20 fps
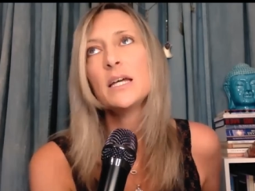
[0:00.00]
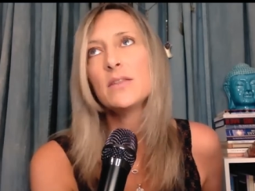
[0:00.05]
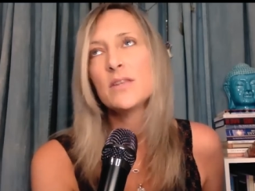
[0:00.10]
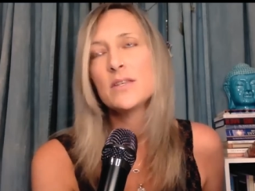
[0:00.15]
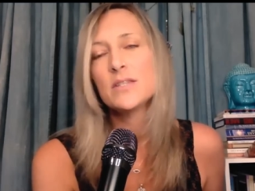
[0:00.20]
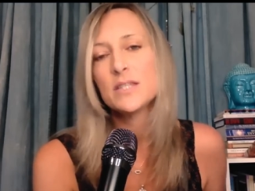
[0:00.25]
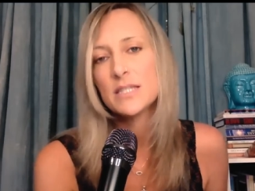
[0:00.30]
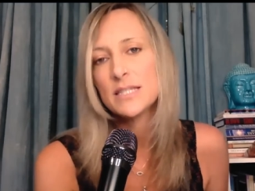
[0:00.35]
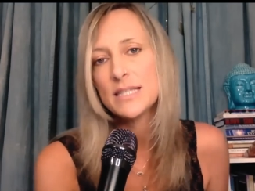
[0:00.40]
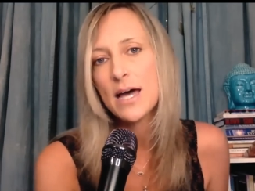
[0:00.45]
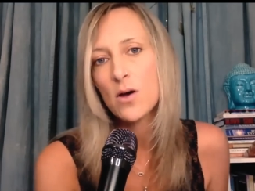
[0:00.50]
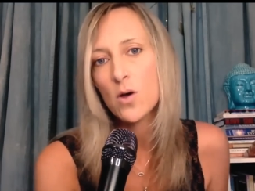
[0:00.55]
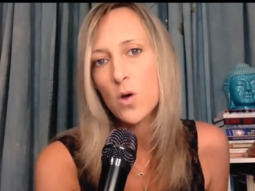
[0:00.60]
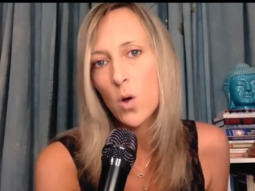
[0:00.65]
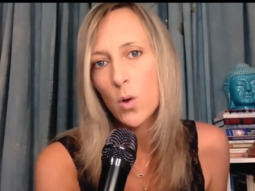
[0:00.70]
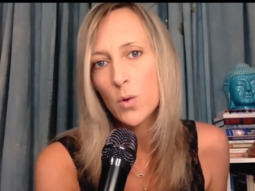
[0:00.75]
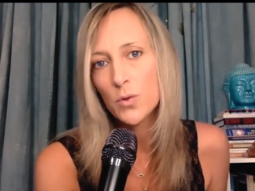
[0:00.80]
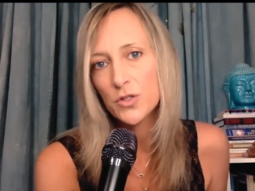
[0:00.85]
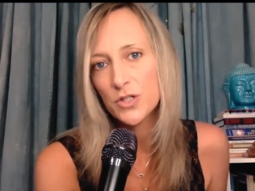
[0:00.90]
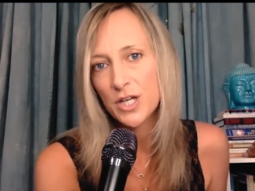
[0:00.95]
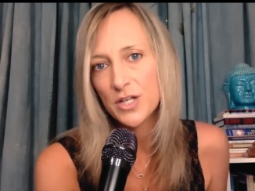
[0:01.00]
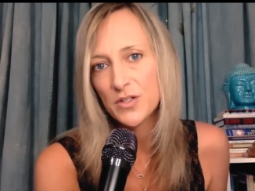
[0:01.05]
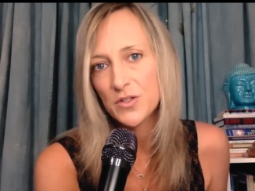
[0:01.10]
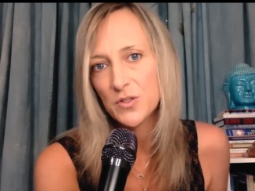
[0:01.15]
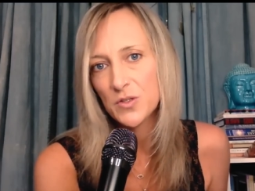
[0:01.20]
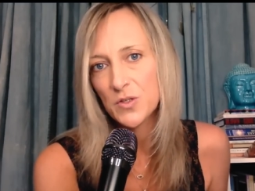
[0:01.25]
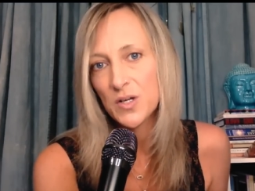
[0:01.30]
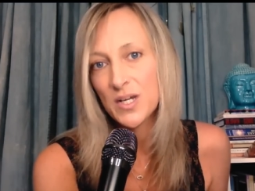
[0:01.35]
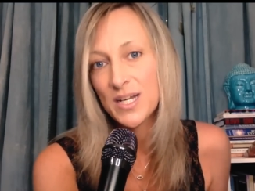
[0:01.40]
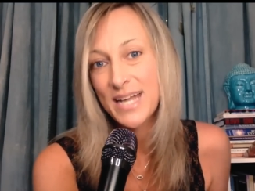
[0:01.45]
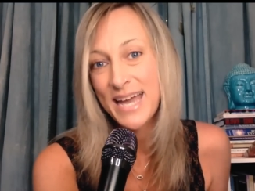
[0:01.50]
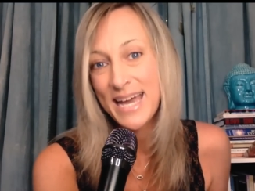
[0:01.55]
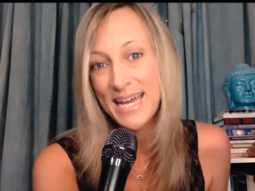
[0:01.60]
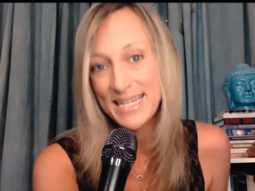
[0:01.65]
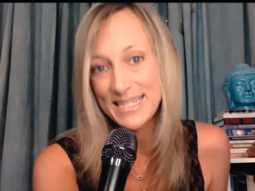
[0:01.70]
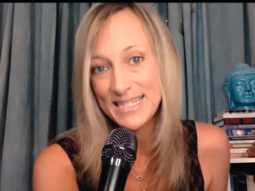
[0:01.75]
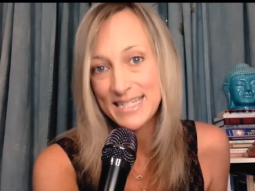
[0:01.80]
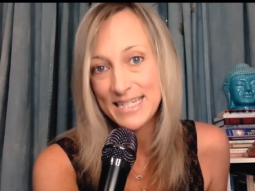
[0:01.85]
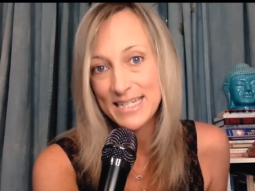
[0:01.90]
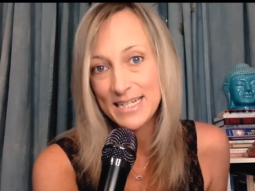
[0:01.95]
This is now Colchester in
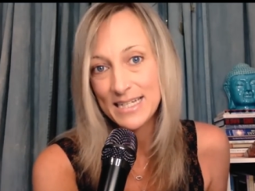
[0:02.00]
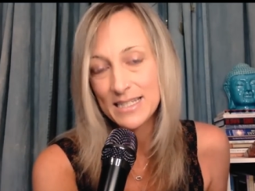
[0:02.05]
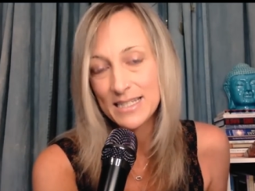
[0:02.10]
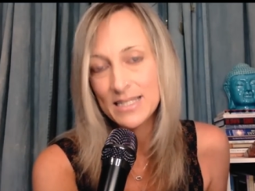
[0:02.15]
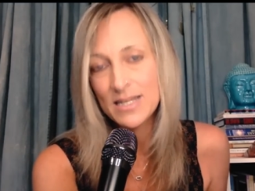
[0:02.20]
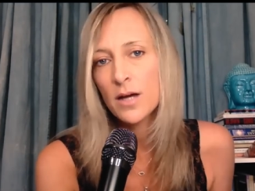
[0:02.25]
Essex.